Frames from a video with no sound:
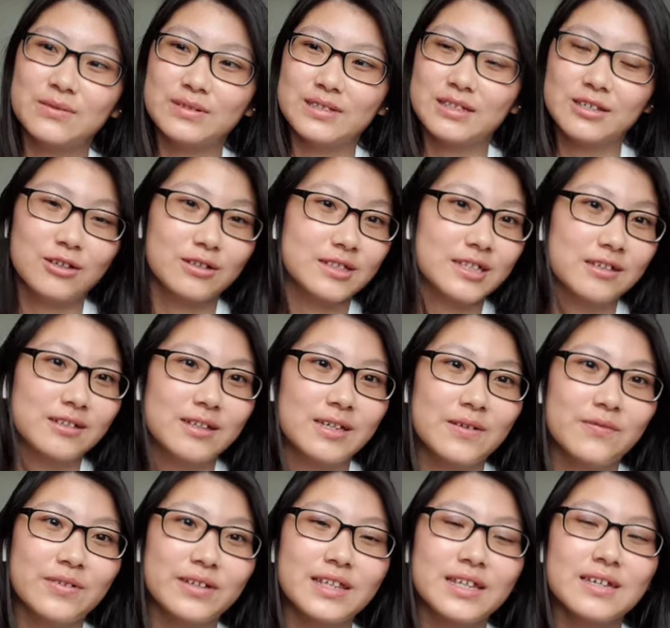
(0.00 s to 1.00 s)
was in lockdown and
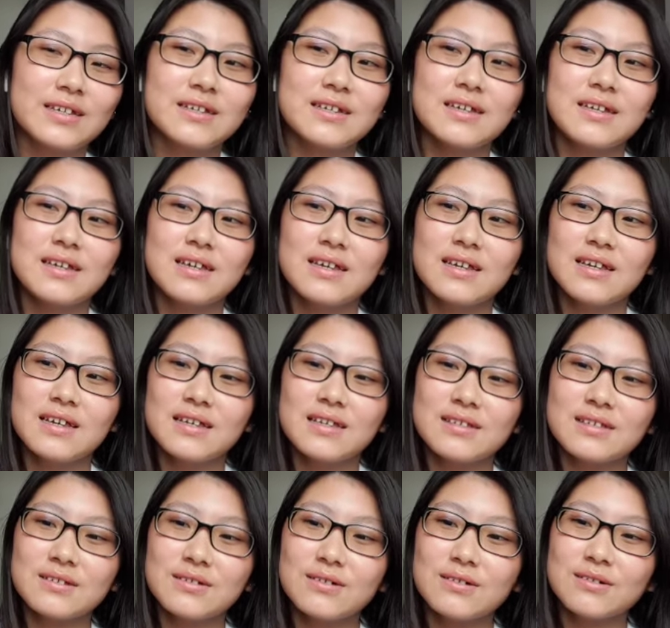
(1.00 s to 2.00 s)
everything.
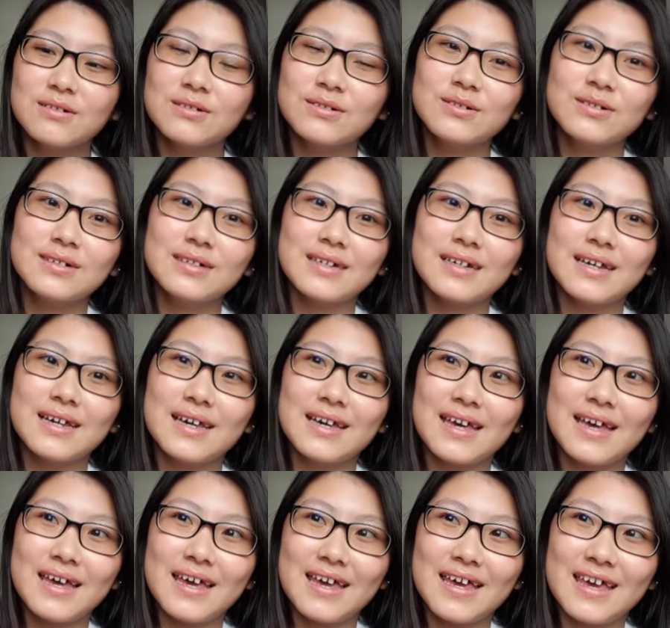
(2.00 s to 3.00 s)
So,
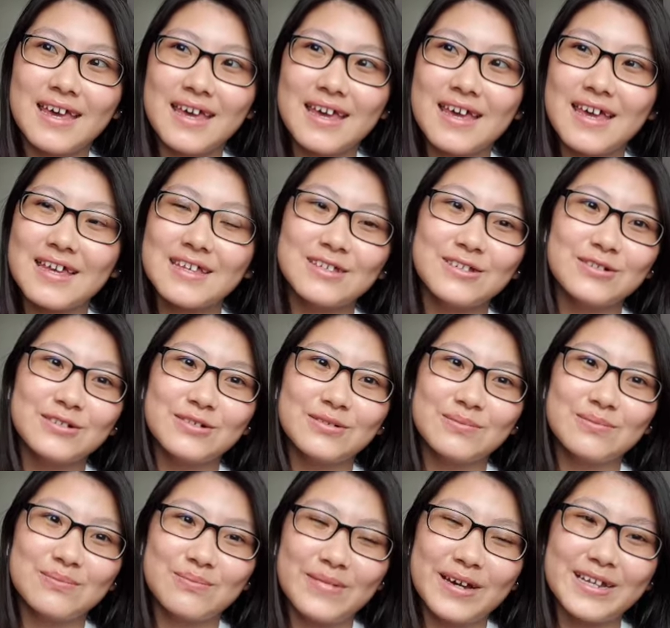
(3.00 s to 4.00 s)
as you
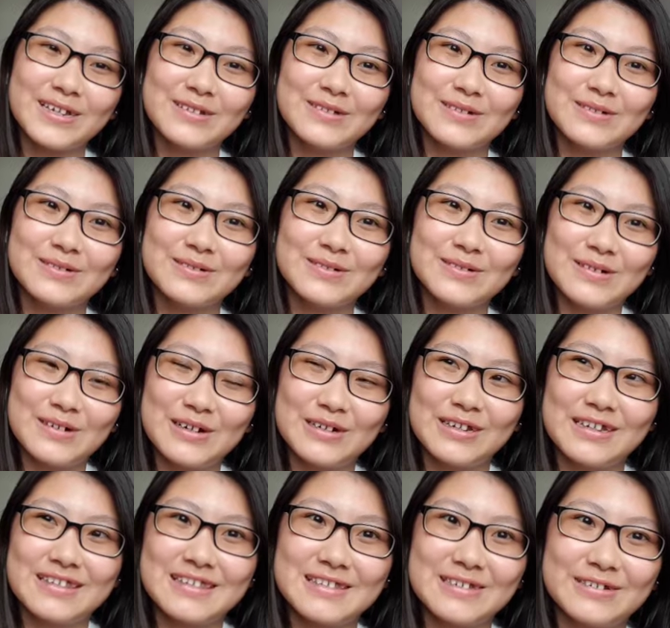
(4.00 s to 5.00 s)
might know on
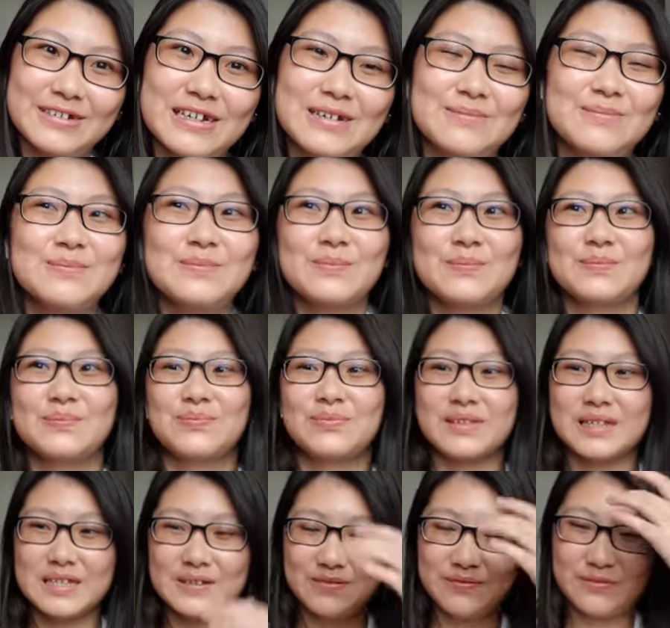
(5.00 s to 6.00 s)
Instagram,
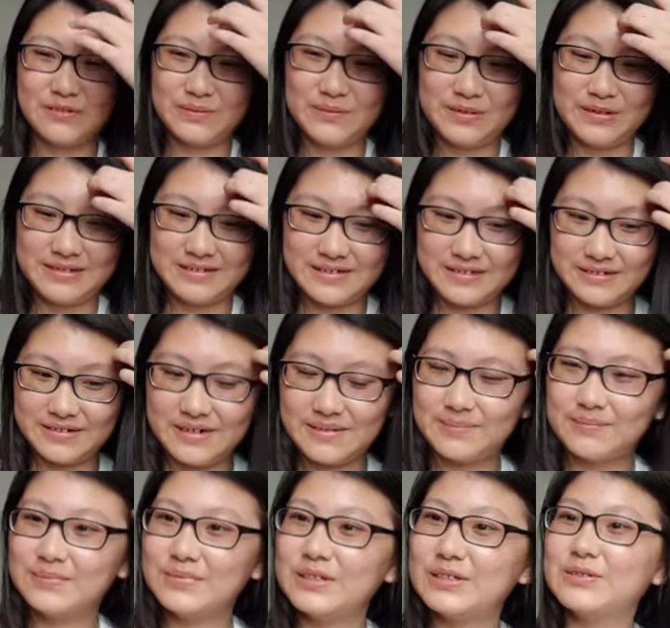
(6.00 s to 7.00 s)
if you follow me on
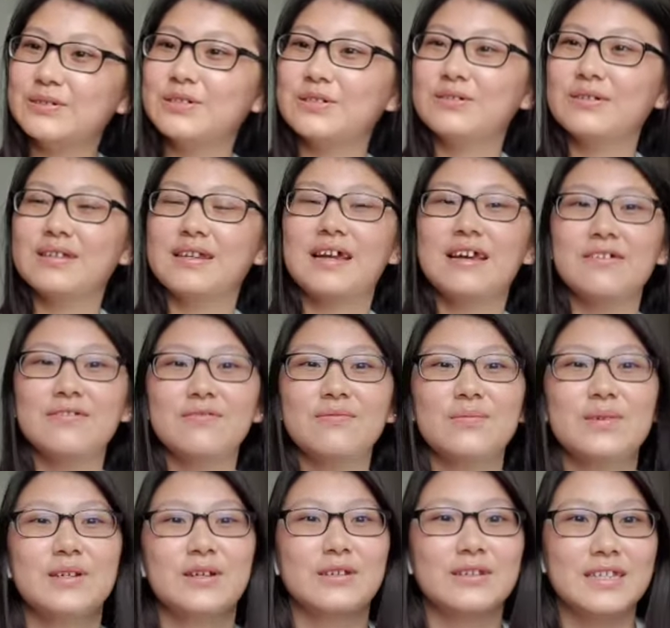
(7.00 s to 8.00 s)
Instagram, you would know that I've
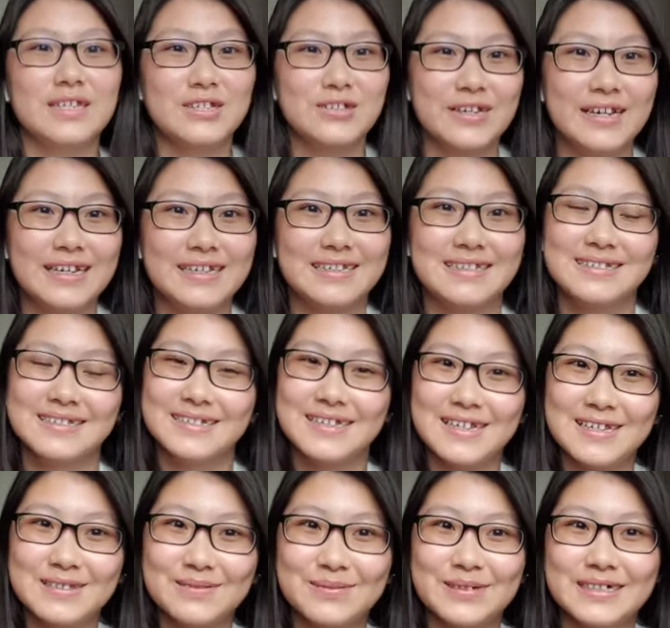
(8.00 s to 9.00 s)
been on the trade
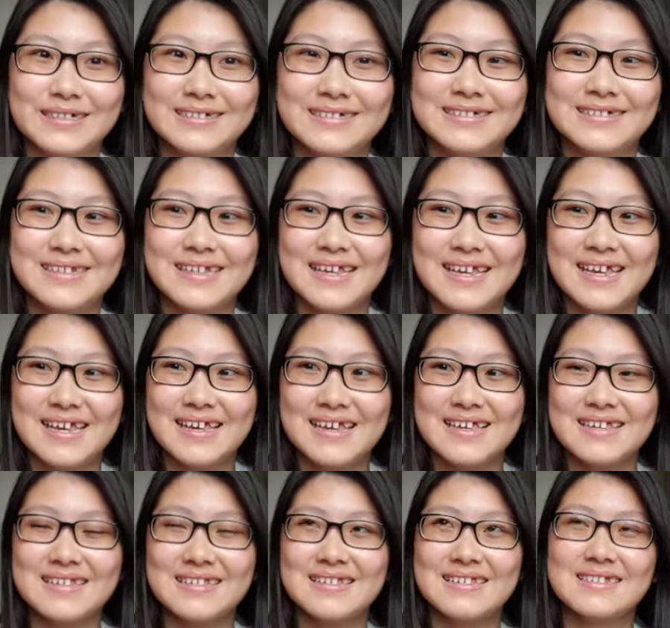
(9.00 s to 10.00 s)
as well.
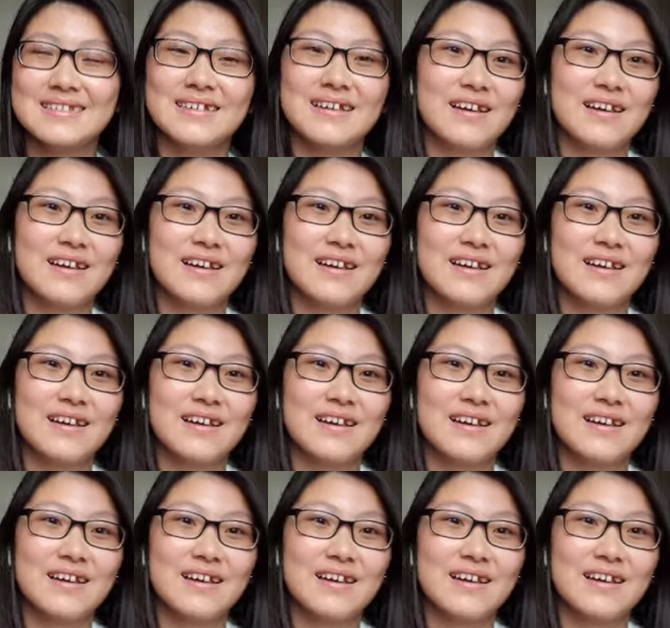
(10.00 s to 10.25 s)
And